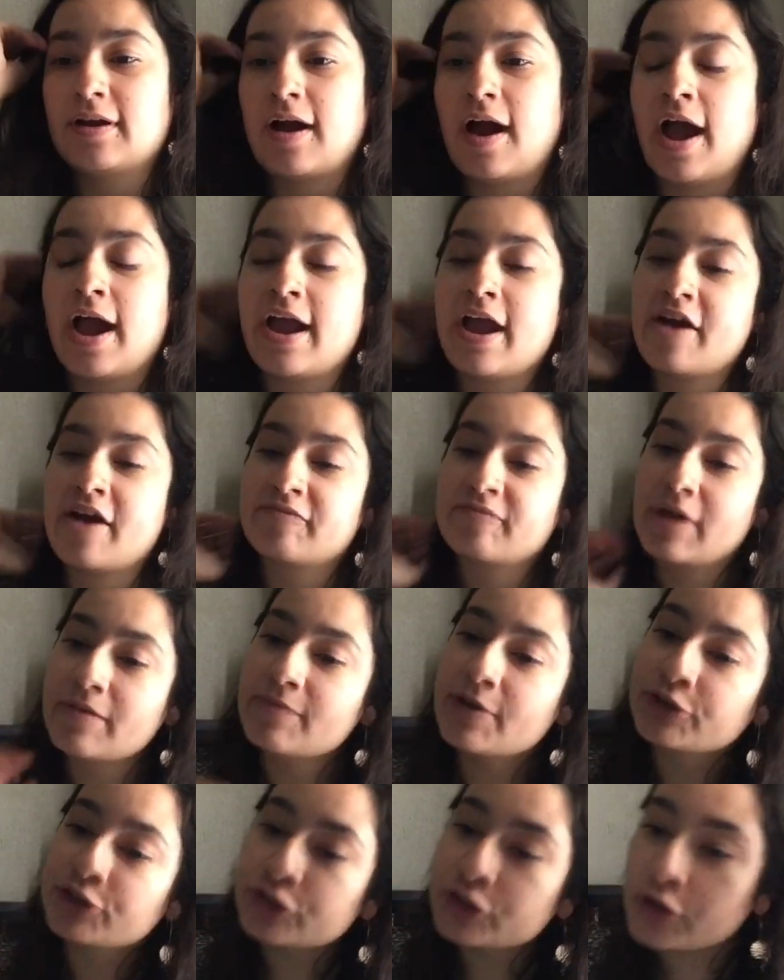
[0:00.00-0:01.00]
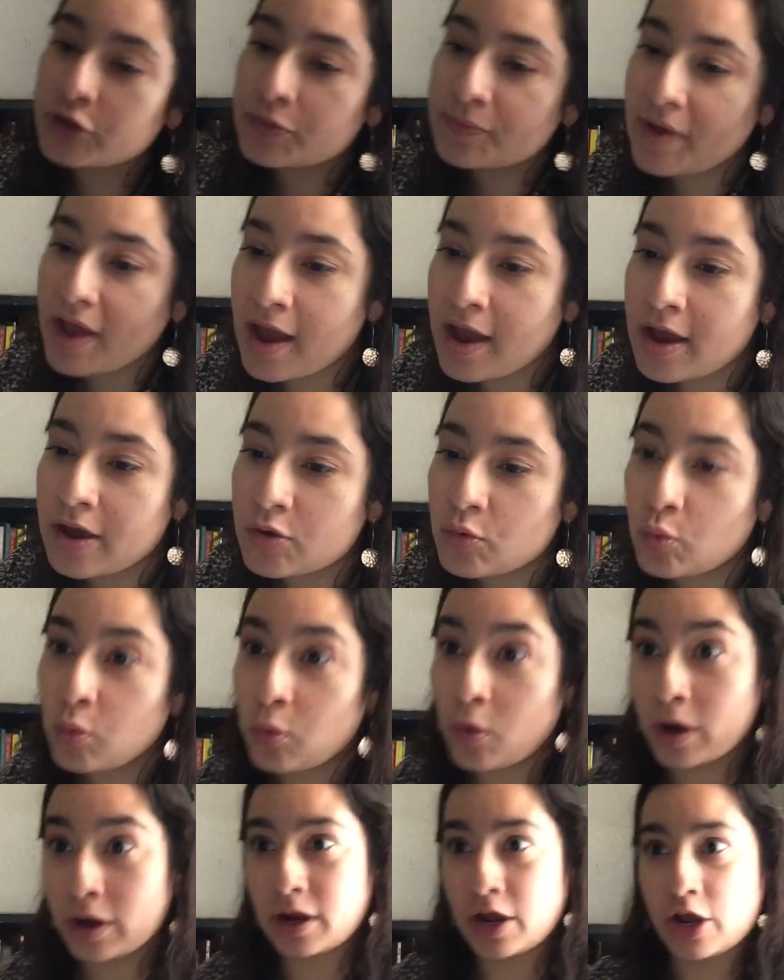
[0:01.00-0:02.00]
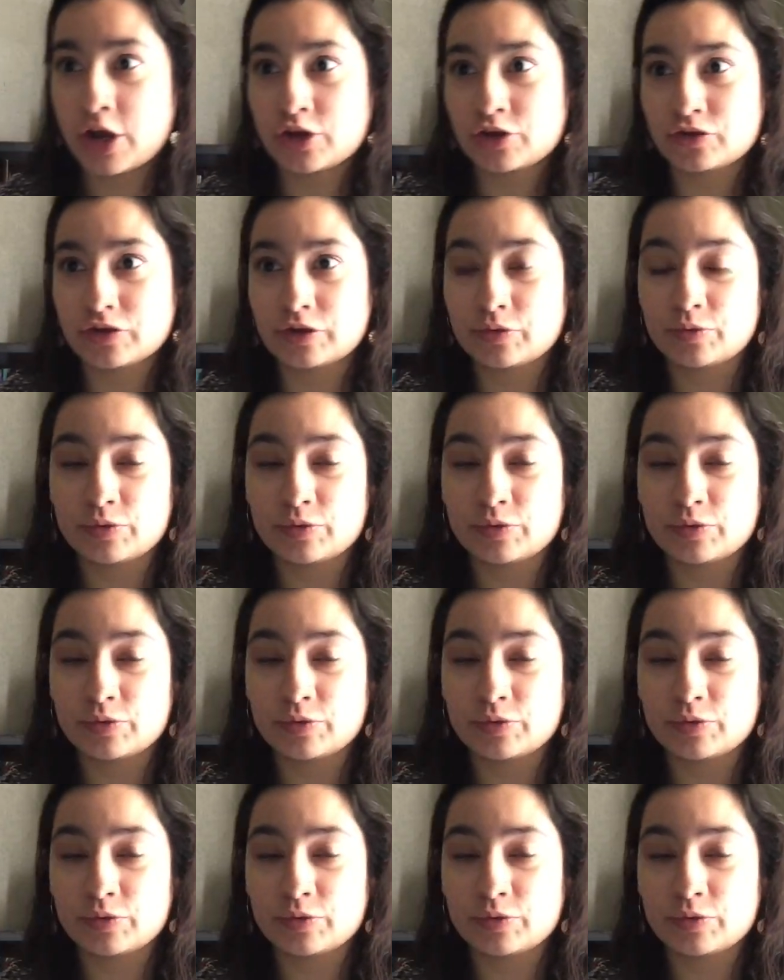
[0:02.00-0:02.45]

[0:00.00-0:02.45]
I have my metronome at 100,